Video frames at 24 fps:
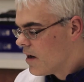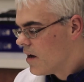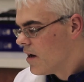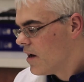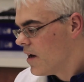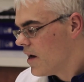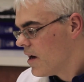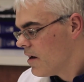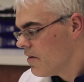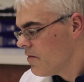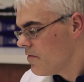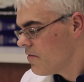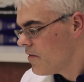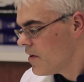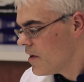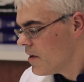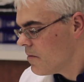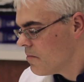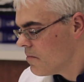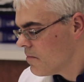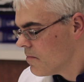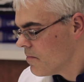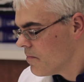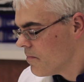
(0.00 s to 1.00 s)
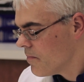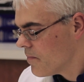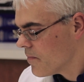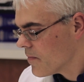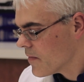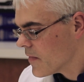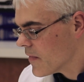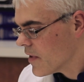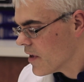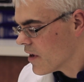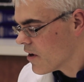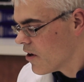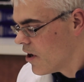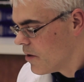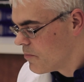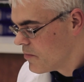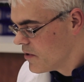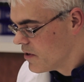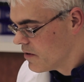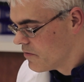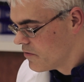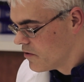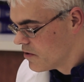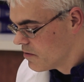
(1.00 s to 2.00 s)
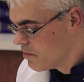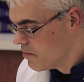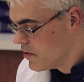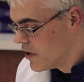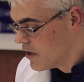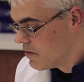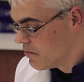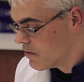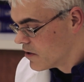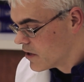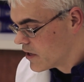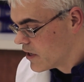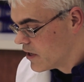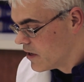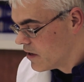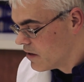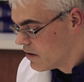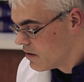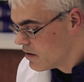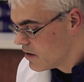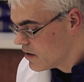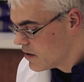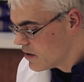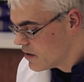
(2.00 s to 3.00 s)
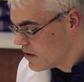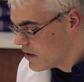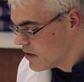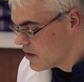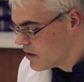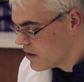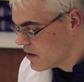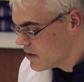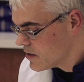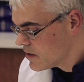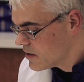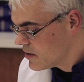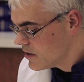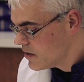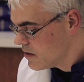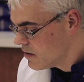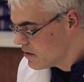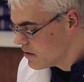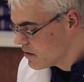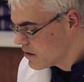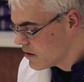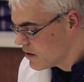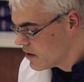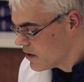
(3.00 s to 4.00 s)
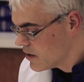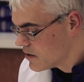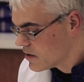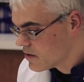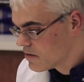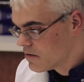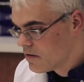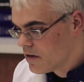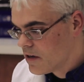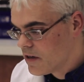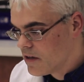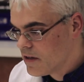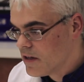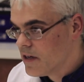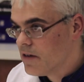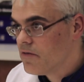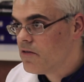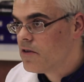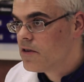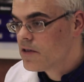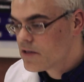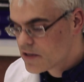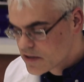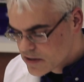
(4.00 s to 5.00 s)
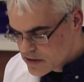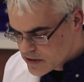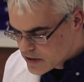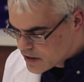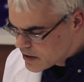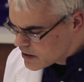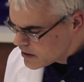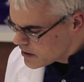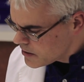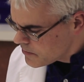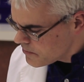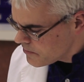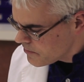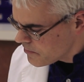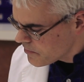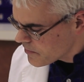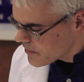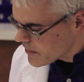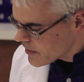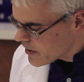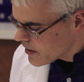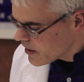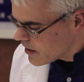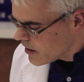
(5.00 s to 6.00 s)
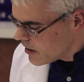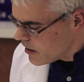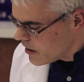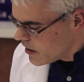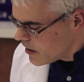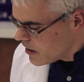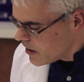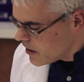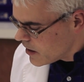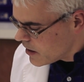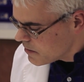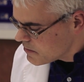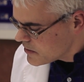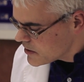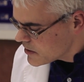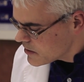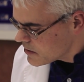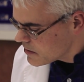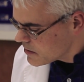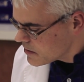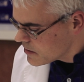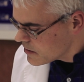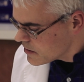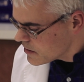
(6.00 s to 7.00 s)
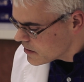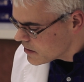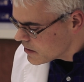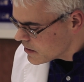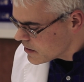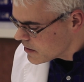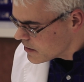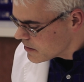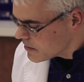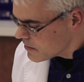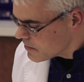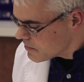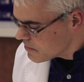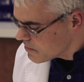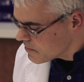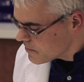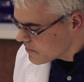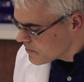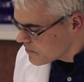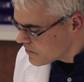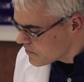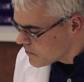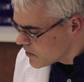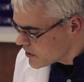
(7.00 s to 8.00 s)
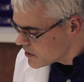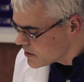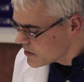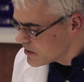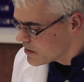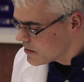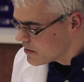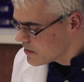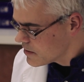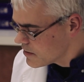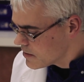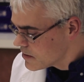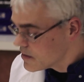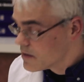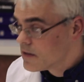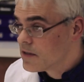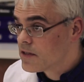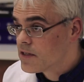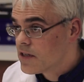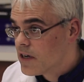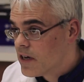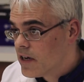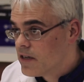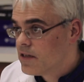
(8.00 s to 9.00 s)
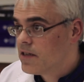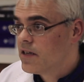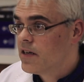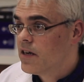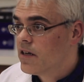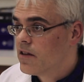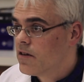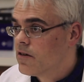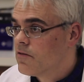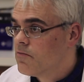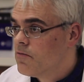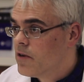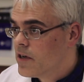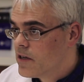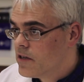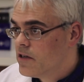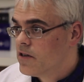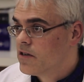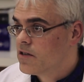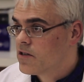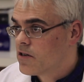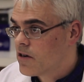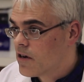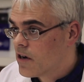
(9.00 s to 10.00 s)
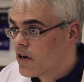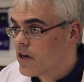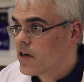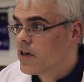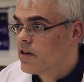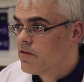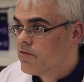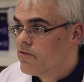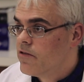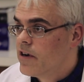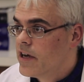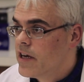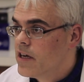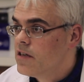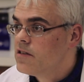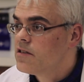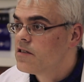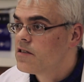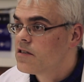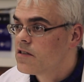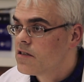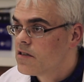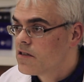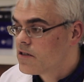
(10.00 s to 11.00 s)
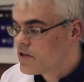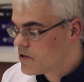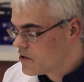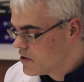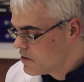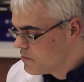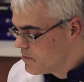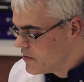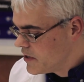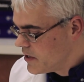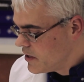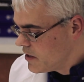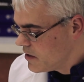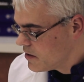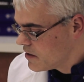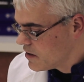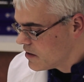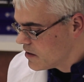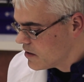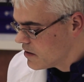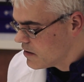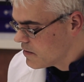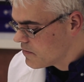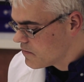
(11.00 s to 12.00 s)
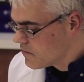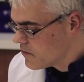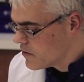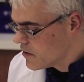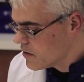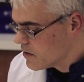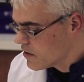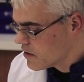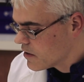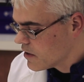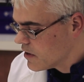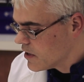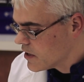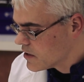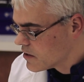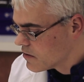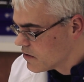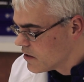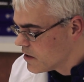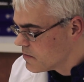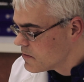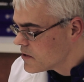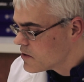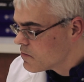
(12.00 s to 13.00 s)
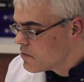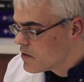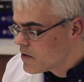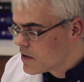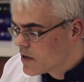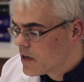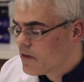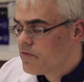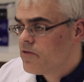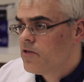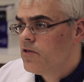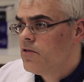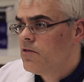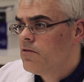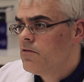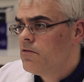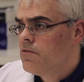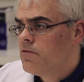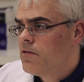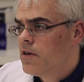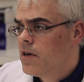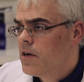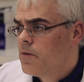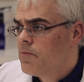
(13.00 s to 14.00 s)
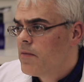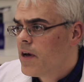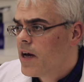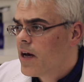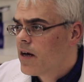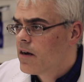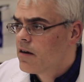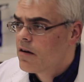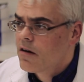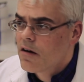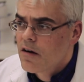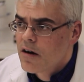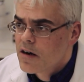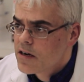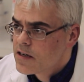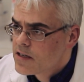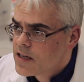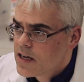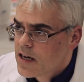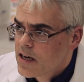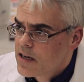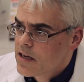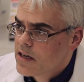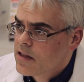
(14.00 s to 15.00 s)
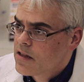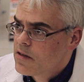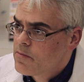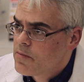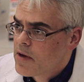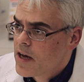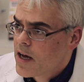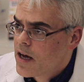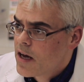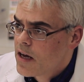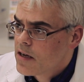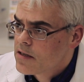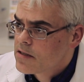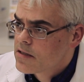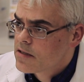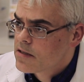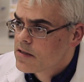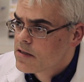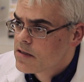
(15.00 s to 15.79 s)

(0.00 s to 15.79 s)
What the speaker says: I have a copy of your blood work here, and I see your cholesterol levels. I'm just for us to decide together what your target range should be for your cholesterol. I'm just wondering, have you had a heart attack in the past?